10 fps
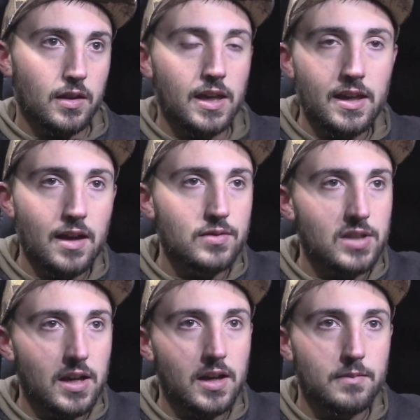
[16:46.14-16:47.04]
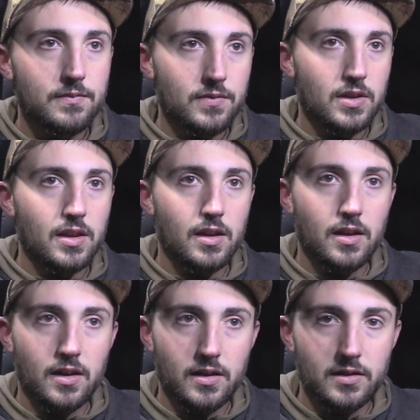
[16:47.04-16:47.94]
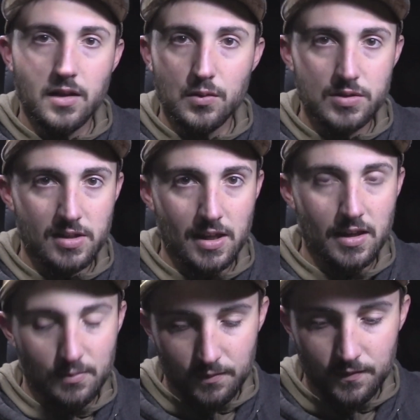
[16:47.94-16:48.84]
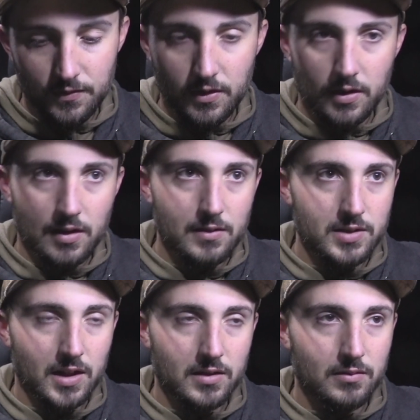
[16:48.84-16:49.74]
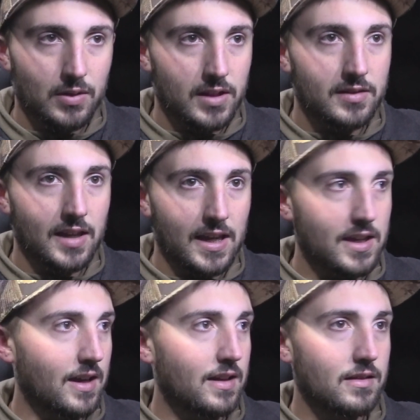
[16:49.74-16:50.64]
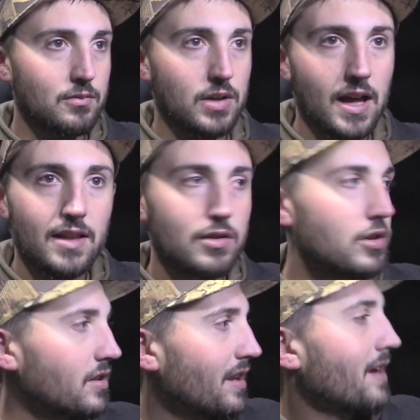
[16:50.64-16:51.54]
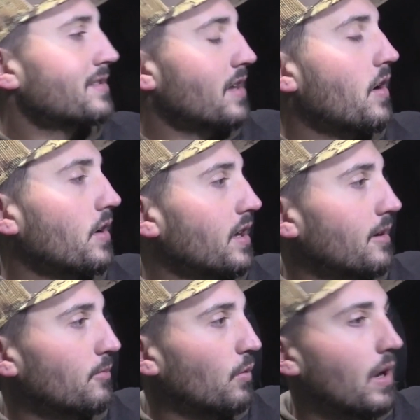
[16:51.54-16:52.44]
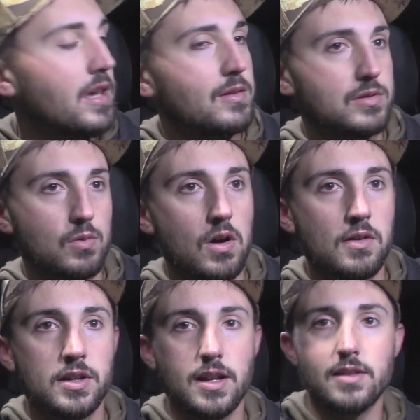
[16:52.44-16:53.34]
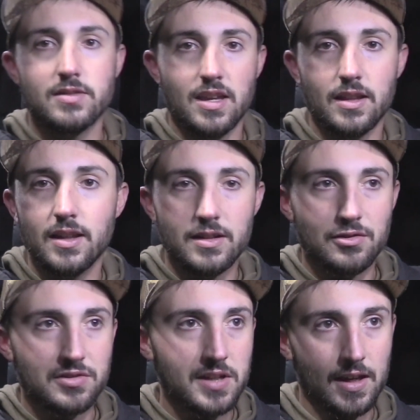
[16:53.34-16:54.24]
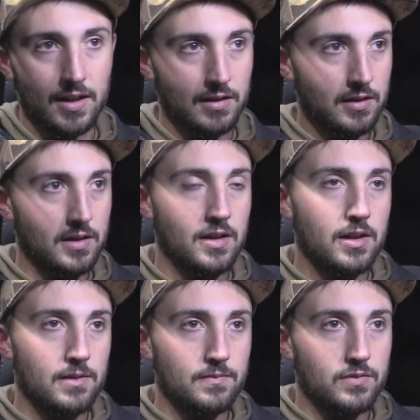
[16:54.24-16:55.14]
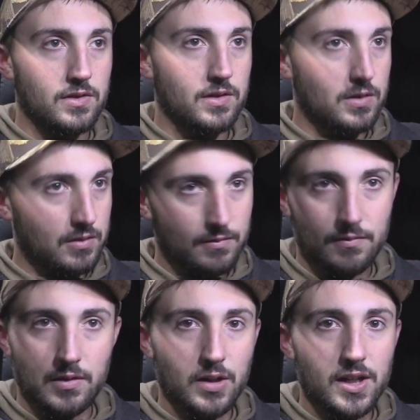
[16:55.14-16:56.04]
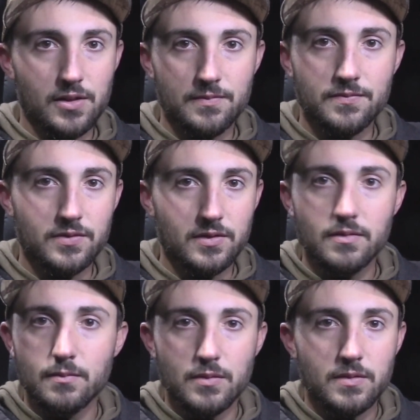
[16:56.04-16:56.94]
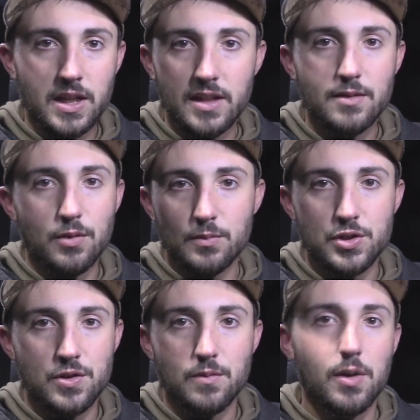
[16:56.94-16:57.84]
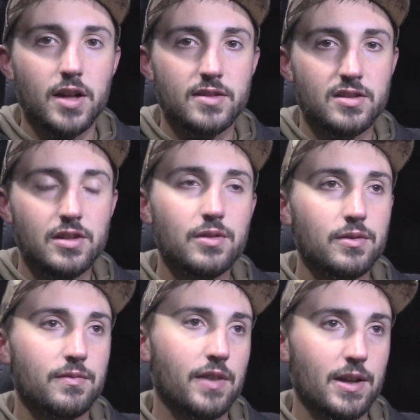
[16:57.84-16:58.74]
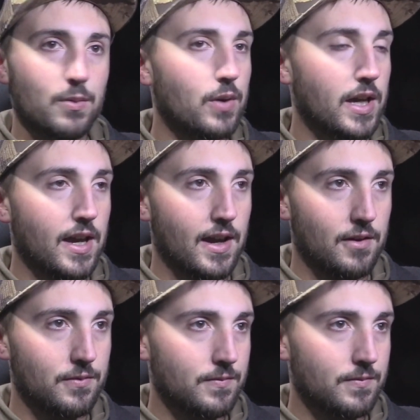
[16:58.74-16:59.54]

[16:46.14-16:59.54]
He goes up, don't see him. I was like, well, dang. When I looked and I saw him, the way he was walking, I was like, that deer's dead. Well, he did what mature bucks do and found a way out.